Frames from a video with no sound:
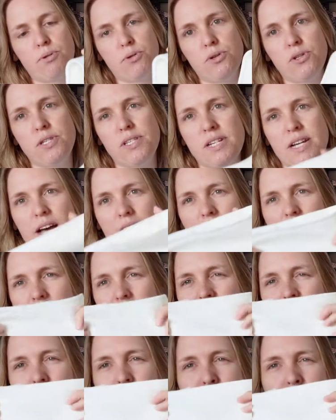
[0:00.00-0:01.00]
booster.
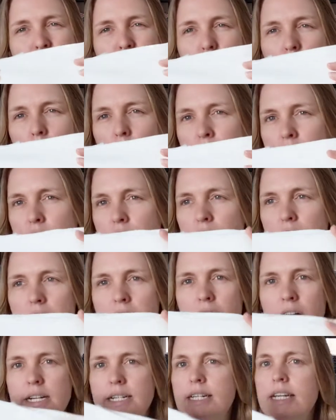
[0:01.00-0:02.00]
They're four for
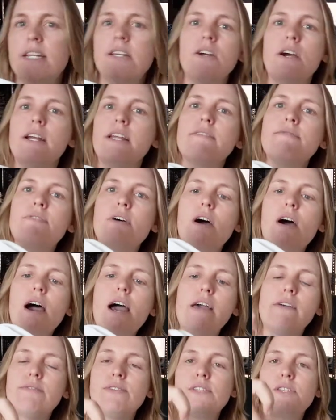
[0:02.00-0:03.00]

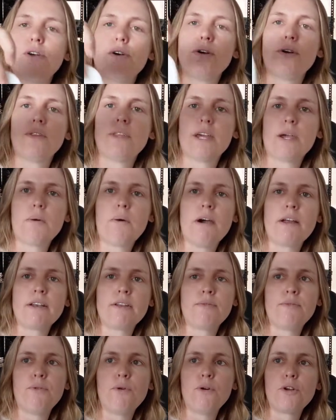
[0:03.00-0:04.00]
$19.95, so they're quite an
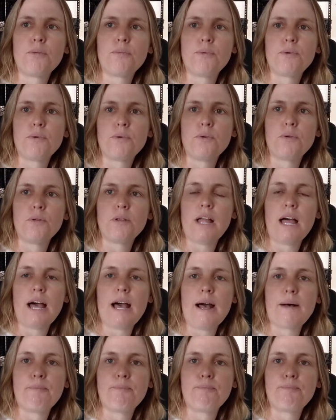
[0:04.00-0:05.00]
affordable
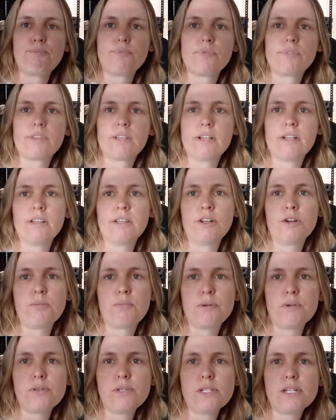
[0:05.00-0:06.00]
um, little
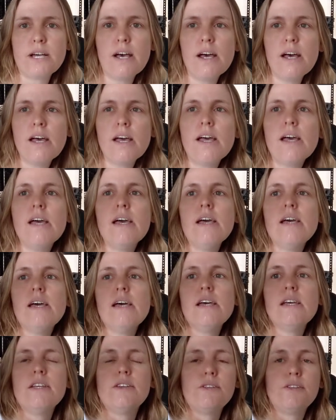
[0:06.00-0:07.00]
booster.
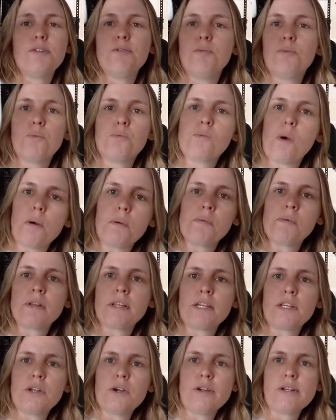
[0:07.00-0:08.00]
You won't
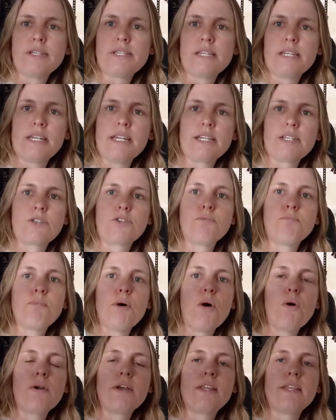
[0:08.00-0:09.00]
really notice any extra
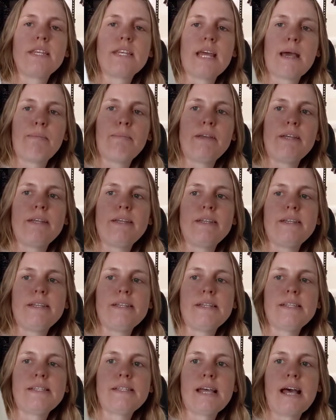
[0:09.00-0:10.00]
bulk in the
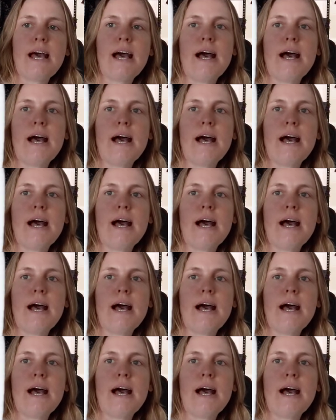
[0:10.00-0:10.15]
nappies.